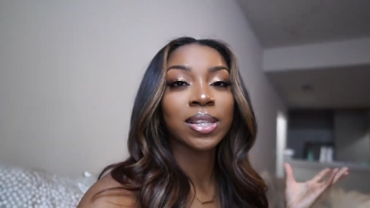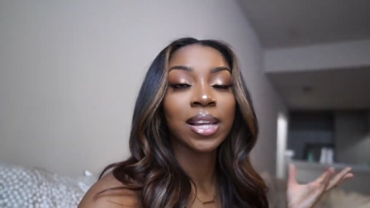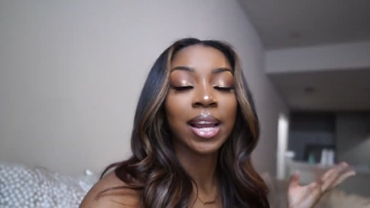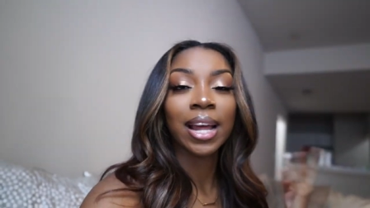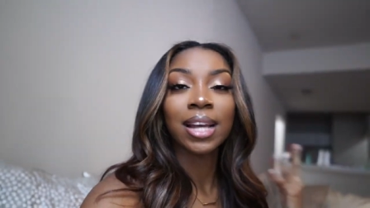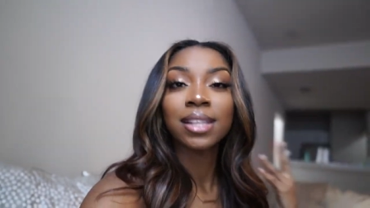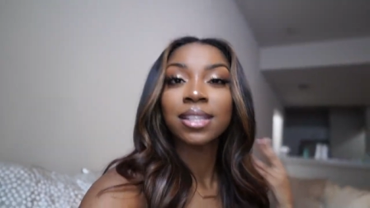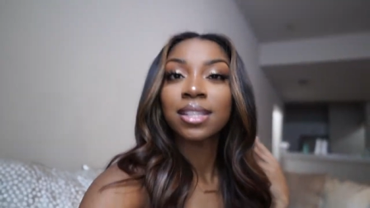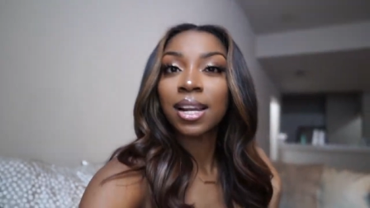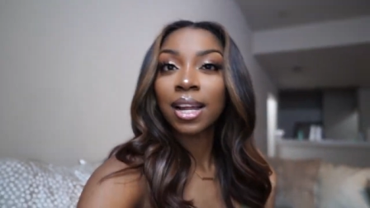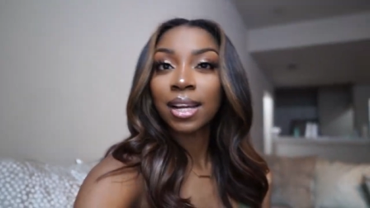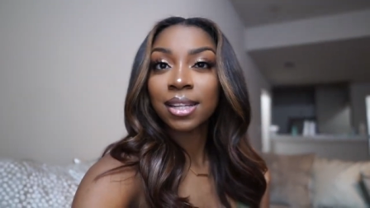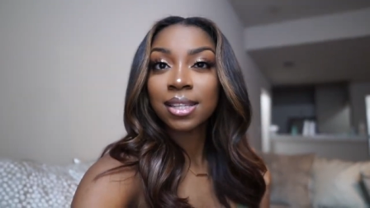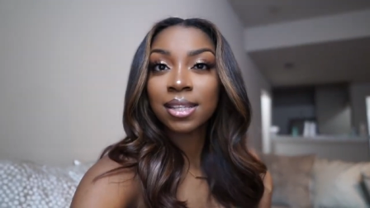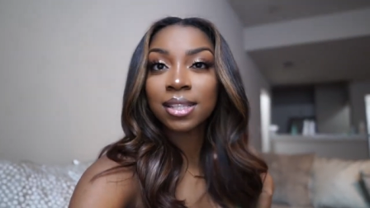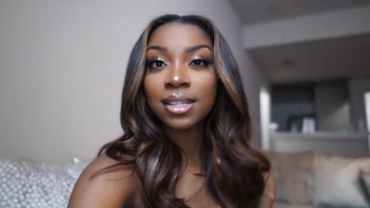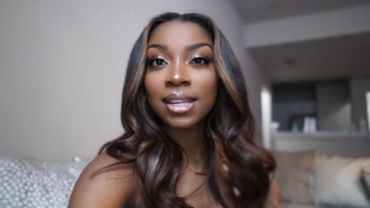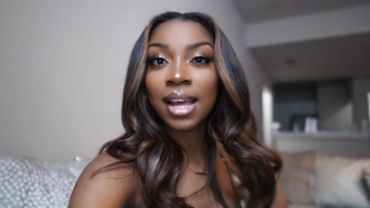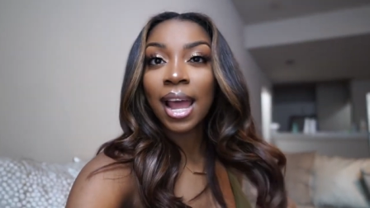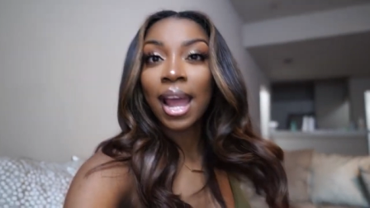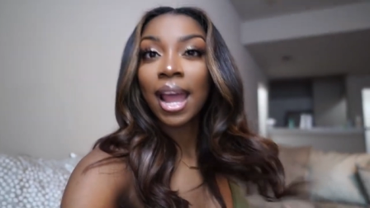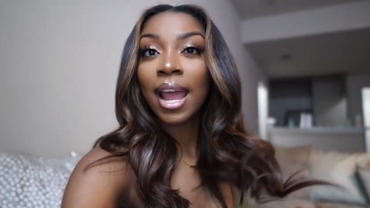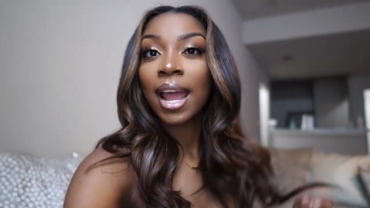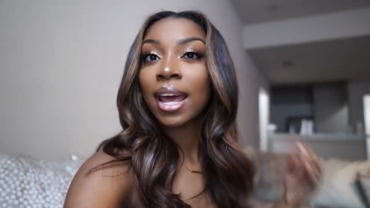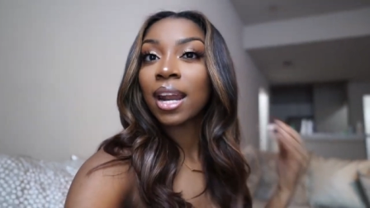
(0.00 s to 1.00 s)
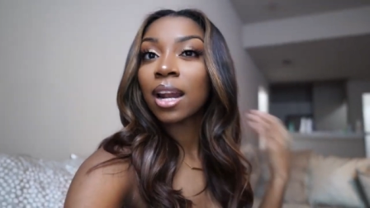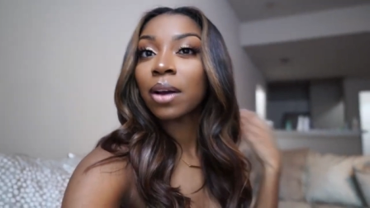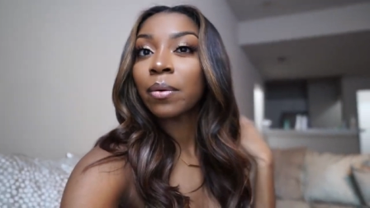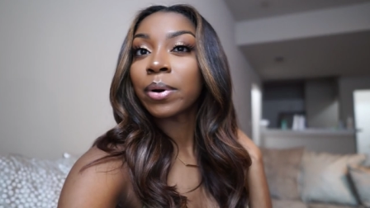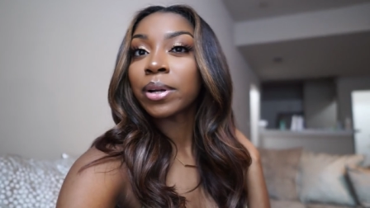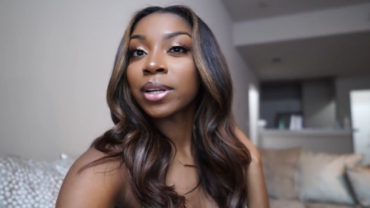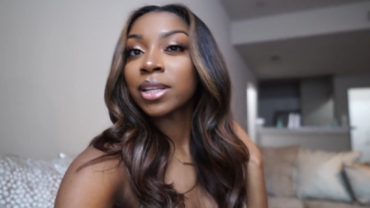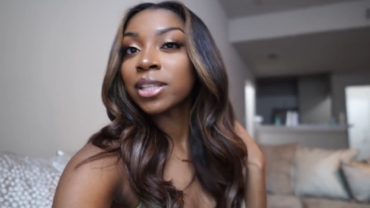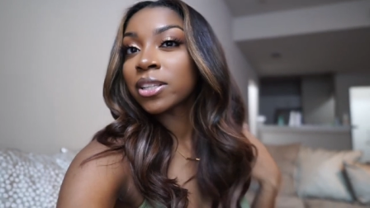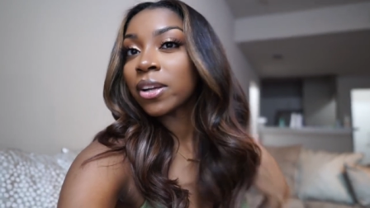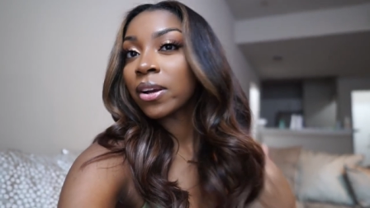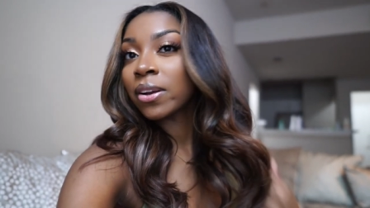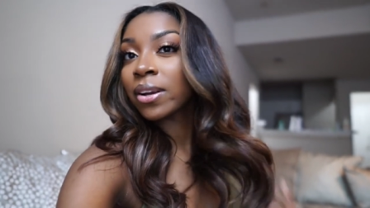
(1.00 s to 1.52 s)
today is the next day and I
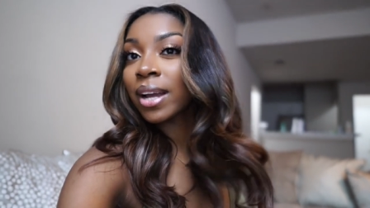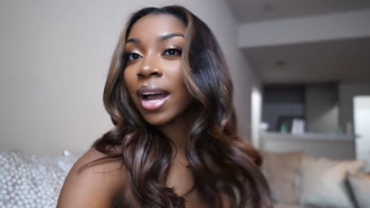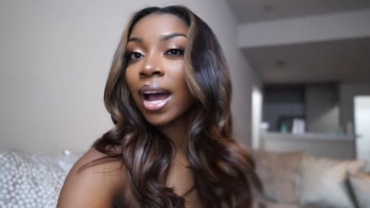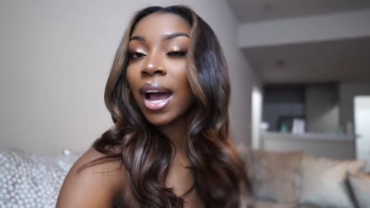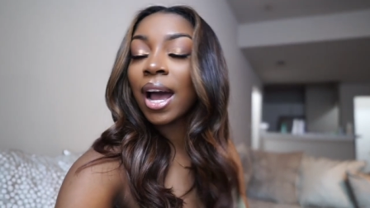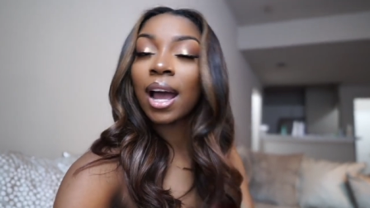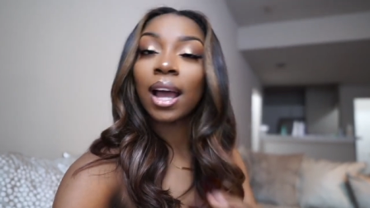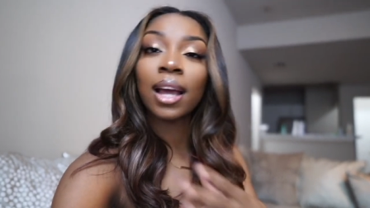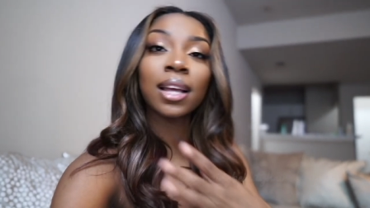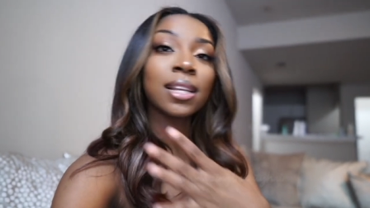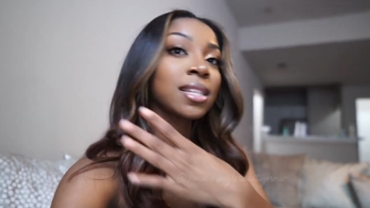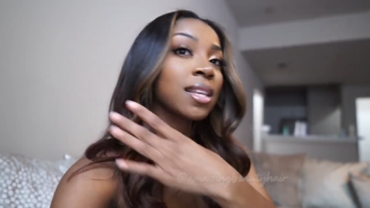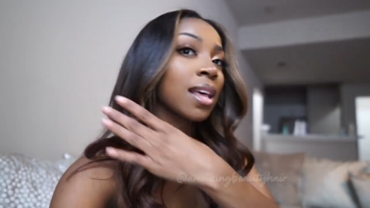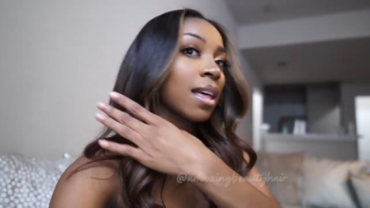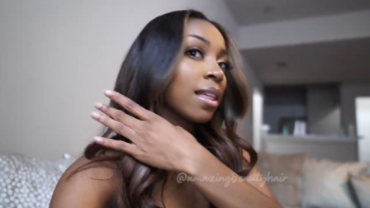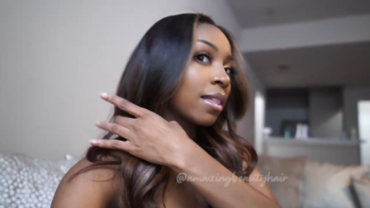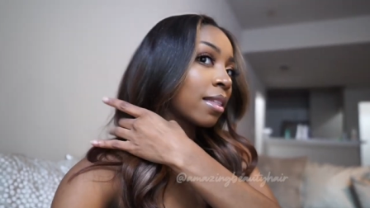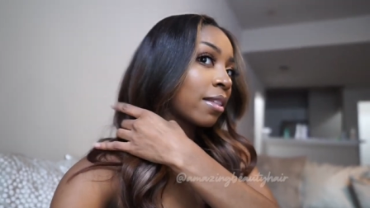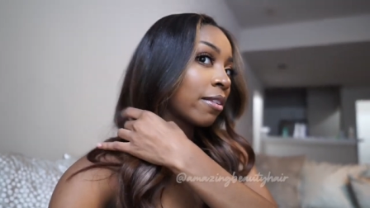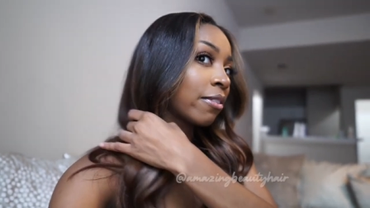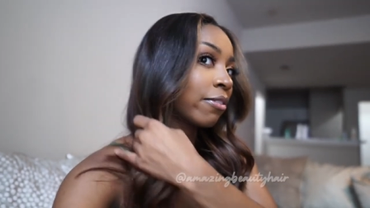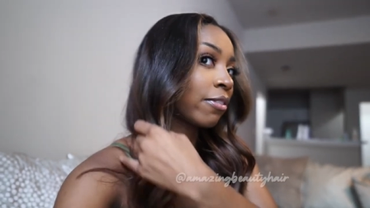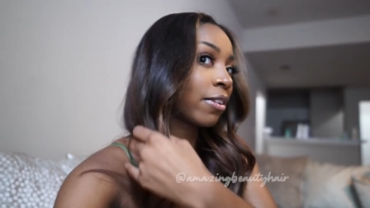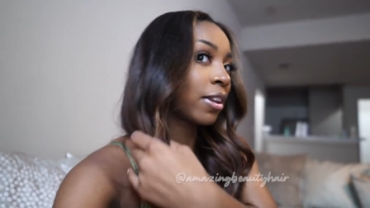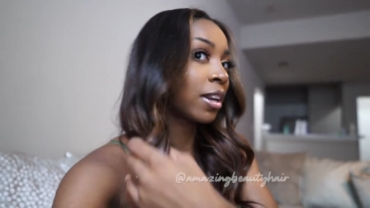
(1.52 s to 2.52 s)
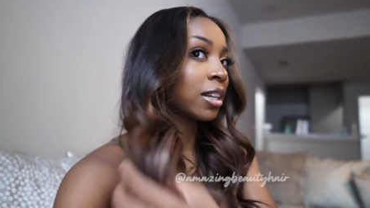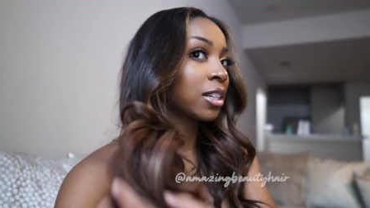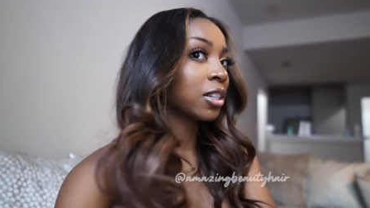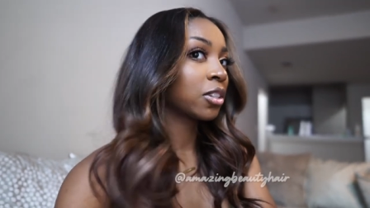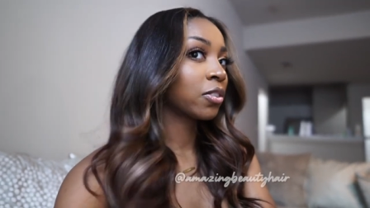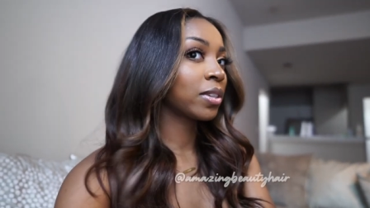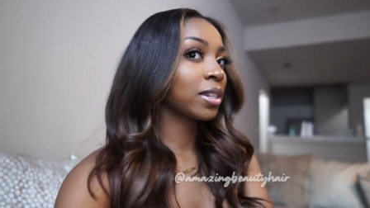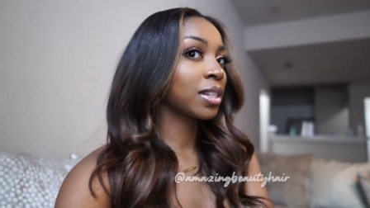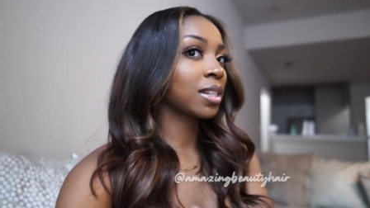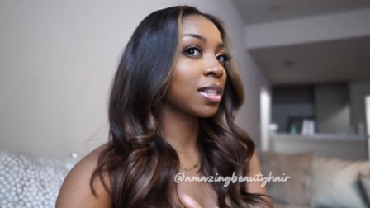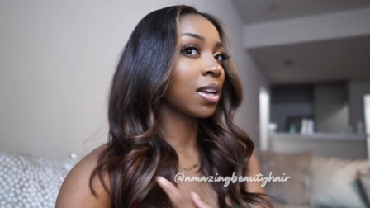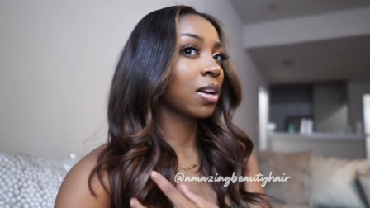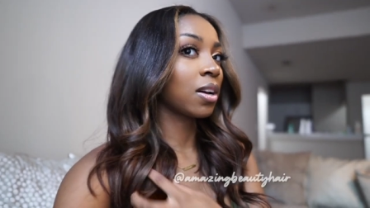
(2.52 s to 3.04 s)
want to show you guys the finished
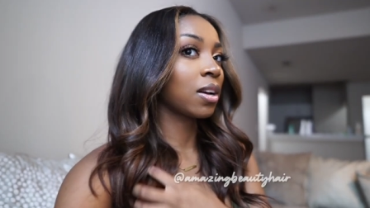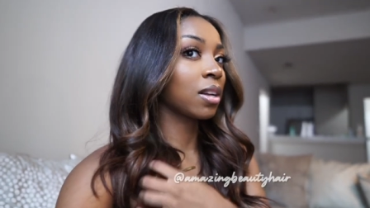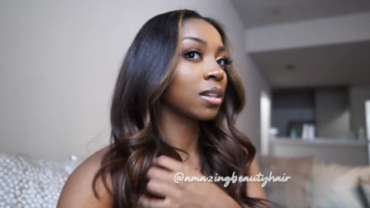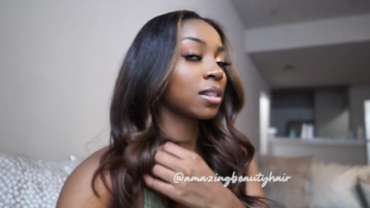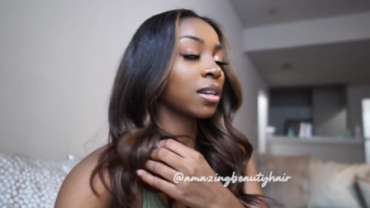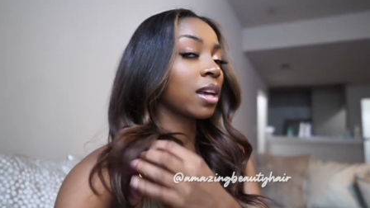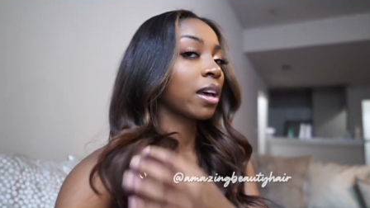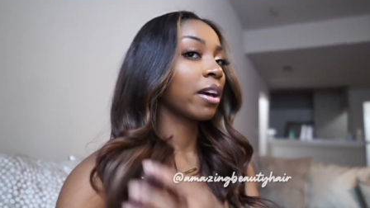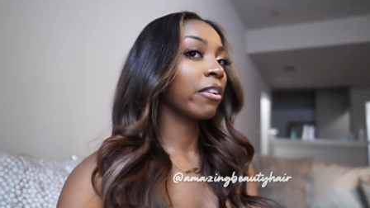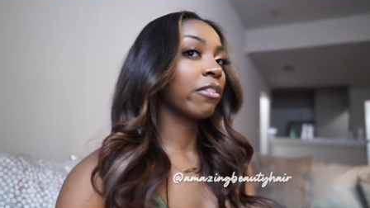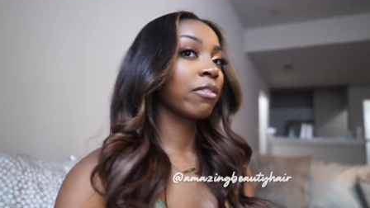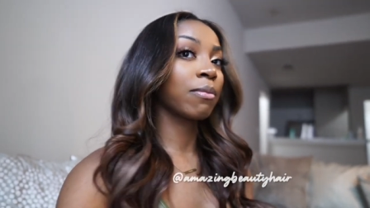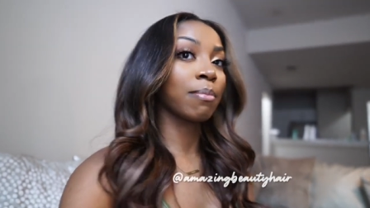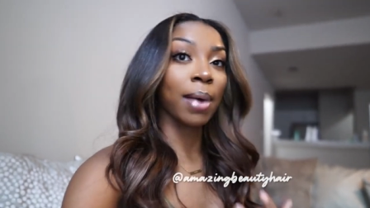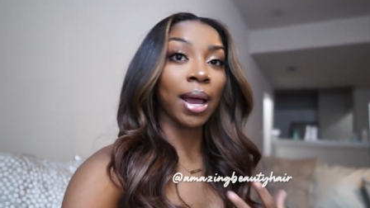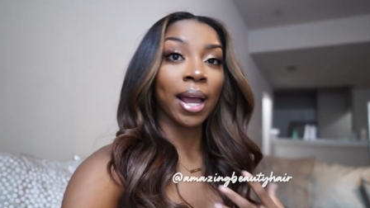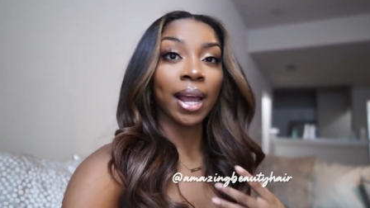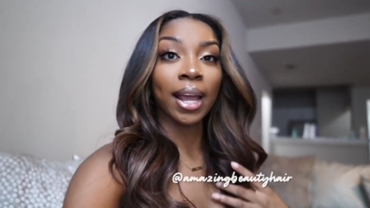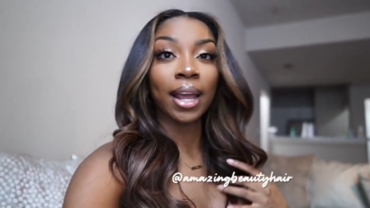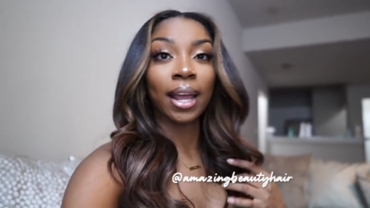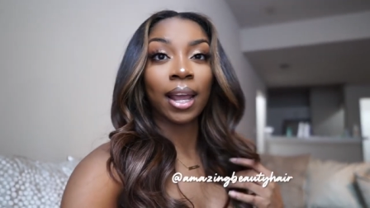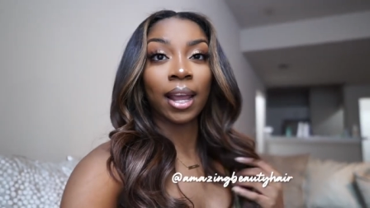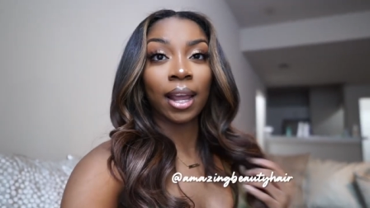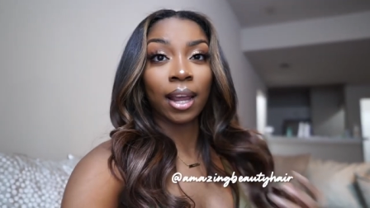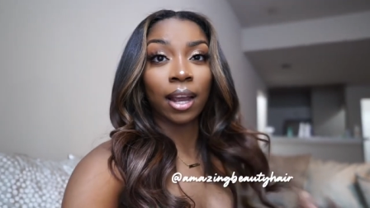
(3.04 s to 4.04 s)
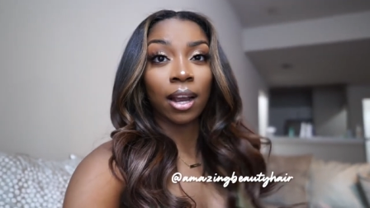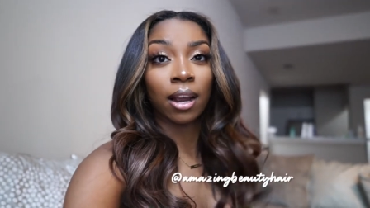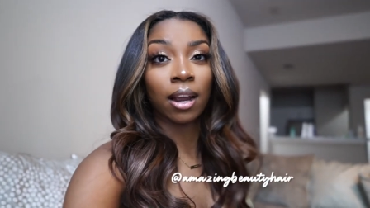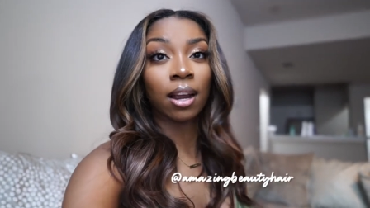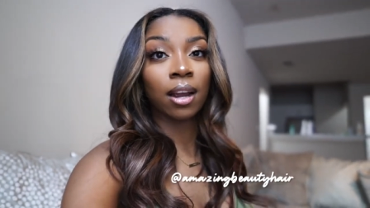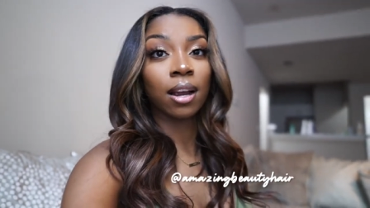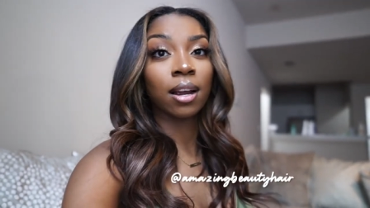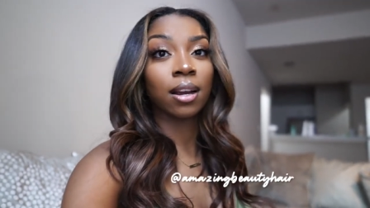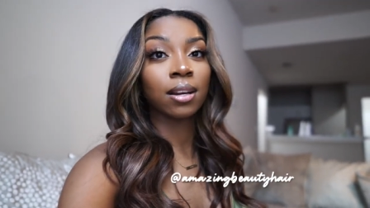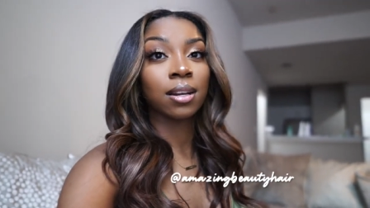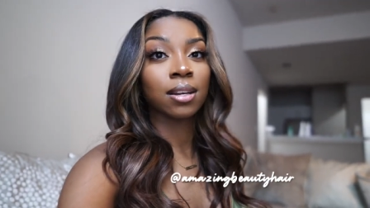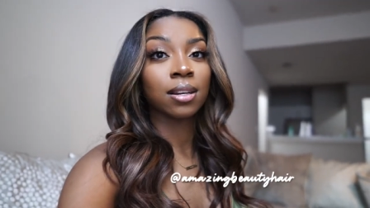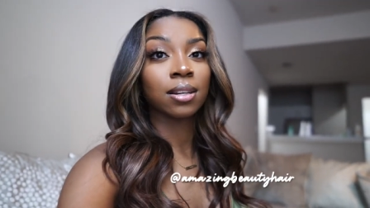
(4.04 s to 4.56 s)
result of my
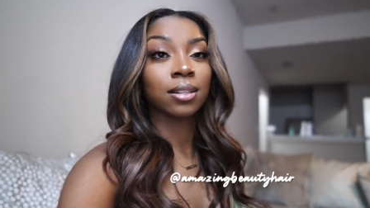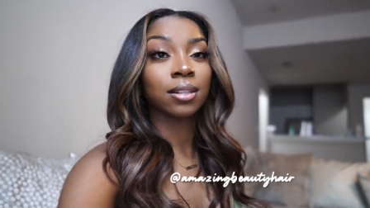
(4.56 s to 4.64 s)
hair.